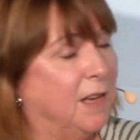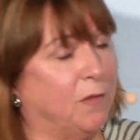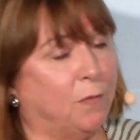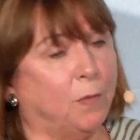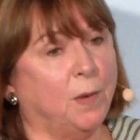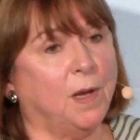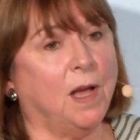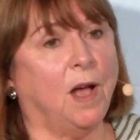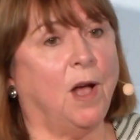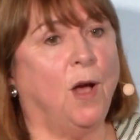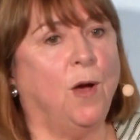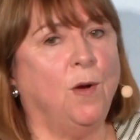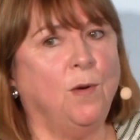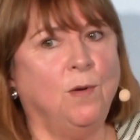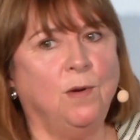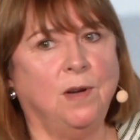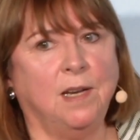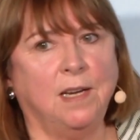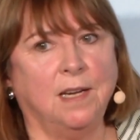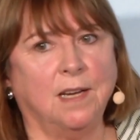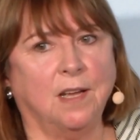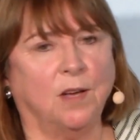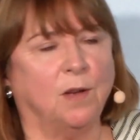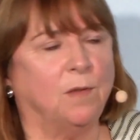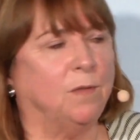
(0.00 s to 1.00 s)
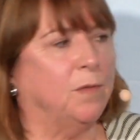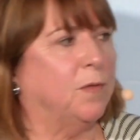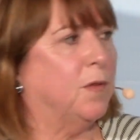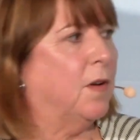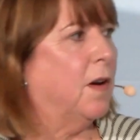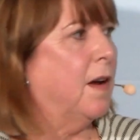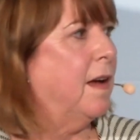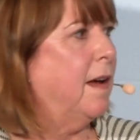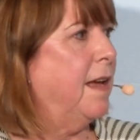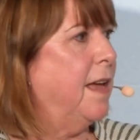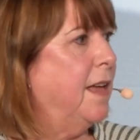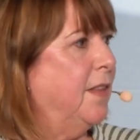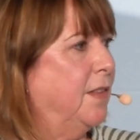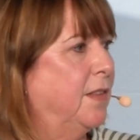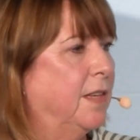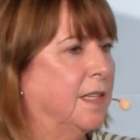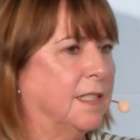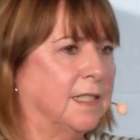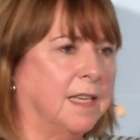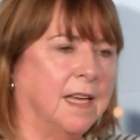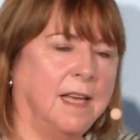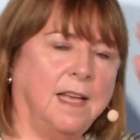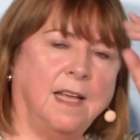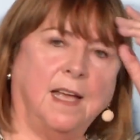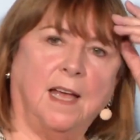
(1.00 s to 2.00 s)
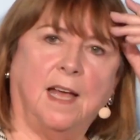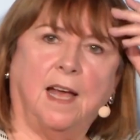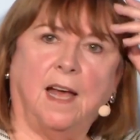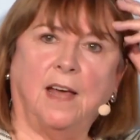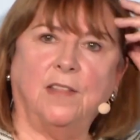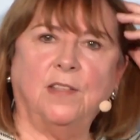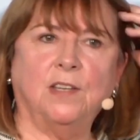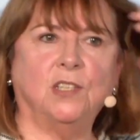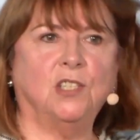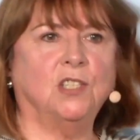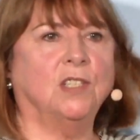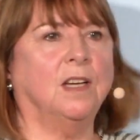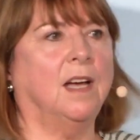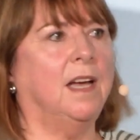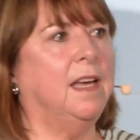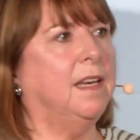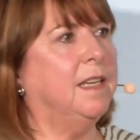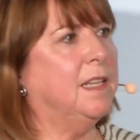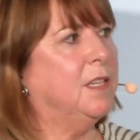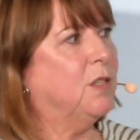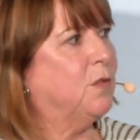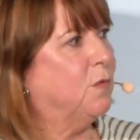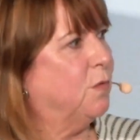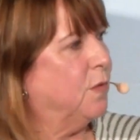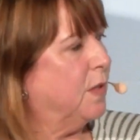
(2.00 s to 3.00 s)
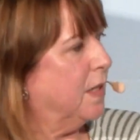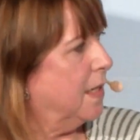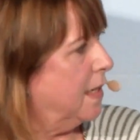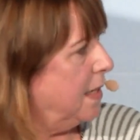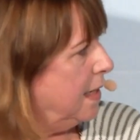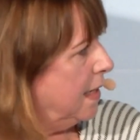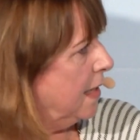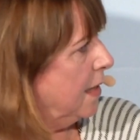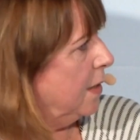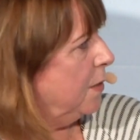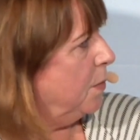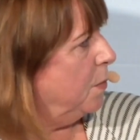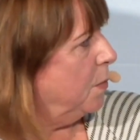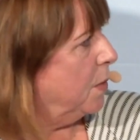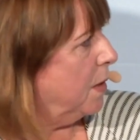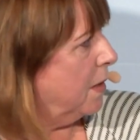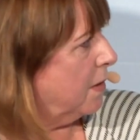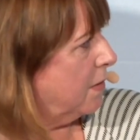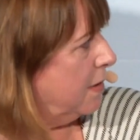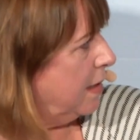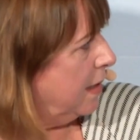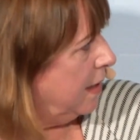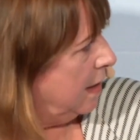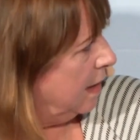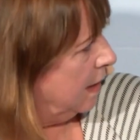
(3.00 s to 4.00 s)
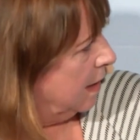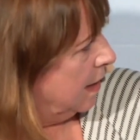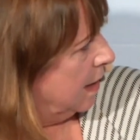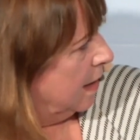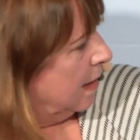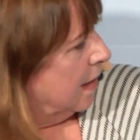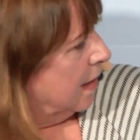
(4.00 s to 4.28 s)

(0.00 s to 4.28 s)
If we're only known for our ethics, are the Chinese really going to worry